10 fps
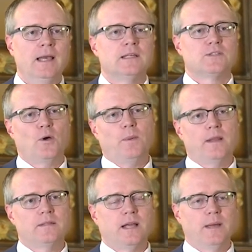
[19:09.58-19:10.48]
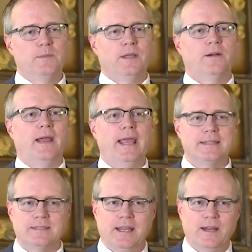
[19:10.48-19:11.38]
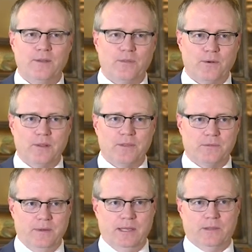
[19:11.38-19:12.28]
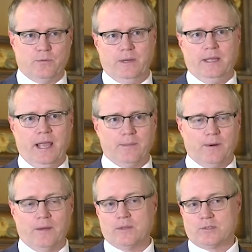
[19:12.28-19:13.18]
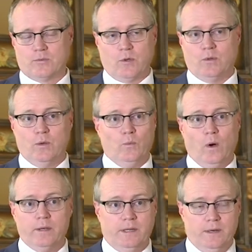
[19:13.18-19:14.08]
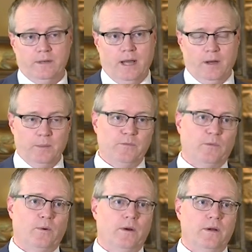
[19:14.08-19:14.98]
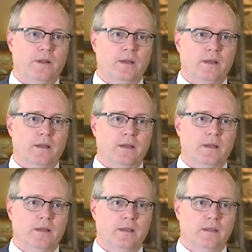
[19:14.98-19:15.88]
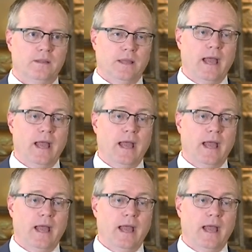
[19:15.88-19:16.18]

So by the time the year 1833 came around, this is only one year now before the